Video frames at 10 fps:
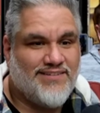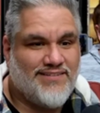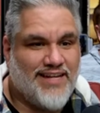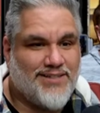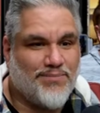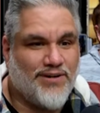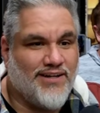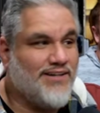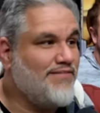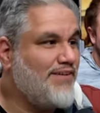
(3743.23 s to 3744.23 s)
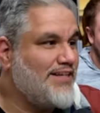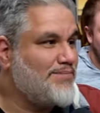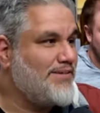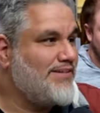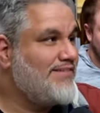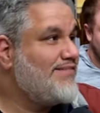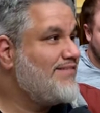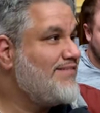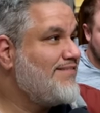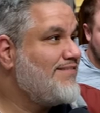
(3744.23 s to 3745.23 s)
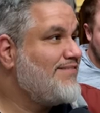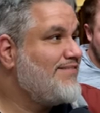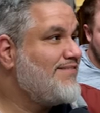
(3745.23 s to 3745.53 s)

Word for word: That's a pretty good investment. I